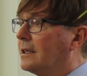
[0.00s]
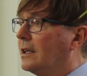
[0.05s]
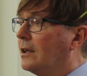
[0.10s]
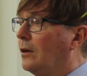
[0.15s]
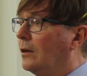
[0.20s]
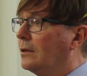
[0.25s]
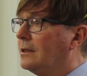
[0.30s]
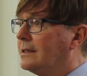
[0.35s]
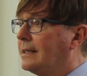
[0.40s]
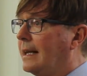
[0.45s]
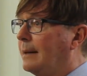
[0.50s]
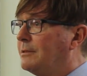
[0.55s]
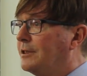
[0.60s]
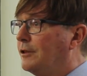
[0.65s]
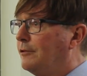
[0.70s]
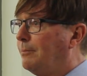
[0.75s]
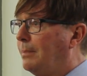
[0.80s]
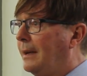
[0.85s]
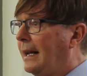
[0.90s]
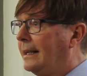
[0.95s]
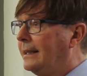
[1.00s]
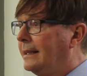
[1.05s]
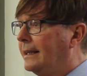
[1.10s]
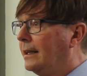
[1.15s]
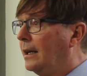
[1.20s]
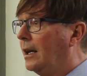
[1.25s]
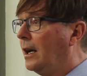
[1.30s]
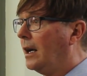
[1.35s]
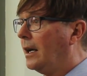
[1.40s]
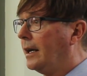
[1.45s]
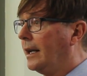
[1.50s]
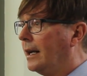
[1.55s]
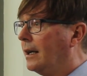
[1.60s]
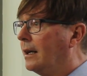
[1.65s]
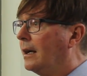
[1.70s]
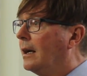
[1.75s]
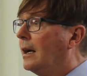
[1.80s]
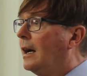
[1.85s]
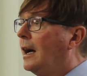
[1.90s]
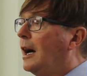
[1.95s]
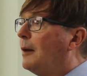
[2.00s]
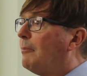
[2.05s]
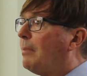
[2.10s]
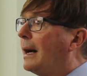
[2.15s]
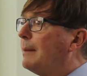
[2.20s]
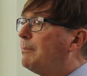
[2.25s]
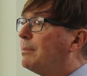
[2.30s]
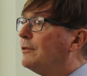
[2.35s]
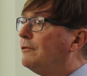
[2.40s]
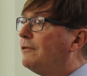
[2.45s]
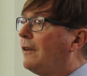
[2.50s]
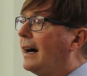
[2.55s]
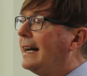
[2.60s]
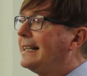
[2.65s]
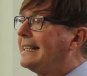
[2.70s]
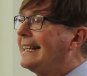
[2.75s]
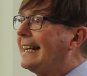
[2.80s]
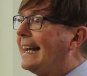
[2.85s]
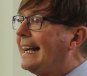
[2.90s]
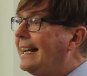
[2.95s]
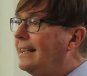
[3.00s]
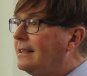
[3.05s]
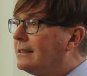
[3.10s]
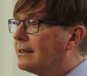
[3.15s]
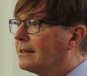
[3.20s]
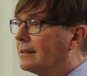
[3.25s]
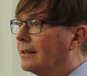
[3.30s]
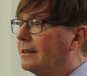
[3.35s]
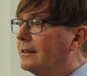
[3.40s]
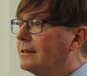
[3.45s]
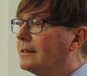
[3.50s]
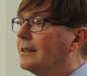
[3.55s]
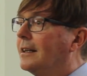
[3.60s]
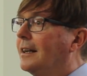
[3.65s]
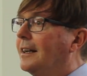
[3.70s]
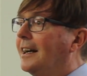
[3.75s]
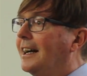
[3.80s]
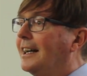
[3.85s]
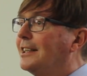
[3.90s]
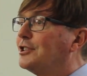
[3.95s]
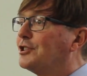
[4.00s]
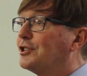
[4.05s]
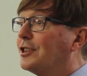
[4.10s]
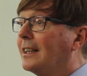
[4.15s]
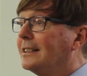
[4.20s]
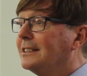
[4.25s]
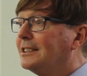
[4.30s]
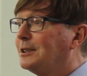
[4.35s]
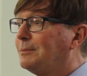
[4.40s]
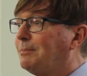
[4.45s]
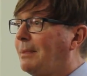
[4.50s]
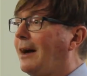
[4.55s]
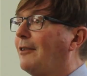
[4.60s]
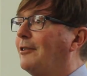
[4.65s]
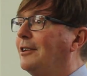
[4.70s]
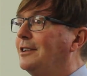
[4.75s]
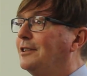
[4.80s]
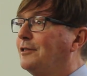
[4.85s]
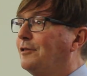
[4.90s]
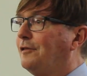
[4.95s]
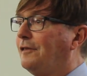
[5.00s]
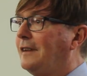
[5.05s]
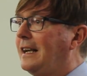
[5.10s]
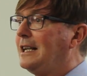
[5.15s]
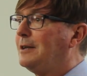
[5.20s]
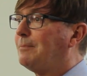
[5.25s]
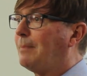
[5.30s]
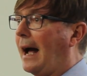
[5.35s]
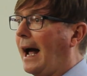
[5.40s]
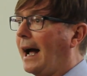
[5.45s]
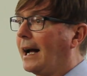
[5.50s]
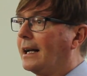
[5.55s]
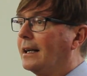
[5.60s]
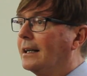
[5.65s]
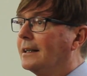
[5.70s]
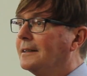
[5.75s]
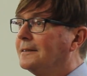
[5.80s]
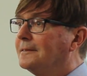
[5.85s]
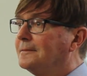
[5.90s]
the concept of blended learning by providing instant and transparent feedback.